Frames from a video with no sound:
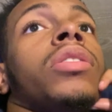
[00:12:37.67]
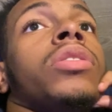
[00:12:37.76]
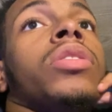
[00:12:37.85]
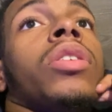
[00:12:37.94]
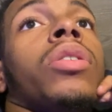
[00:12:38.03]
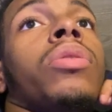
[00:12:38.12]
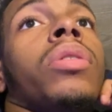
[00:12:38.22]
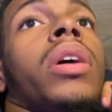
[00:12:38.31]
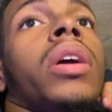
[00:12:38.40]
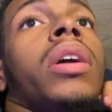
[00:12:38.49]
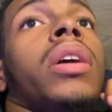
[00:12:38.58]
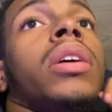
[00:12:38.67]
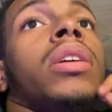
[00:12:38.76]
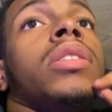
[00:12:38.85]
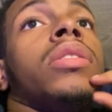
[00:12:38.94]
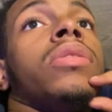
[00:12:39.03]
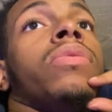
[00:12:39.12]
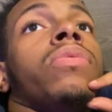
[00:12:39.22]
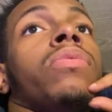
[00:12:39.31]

So it is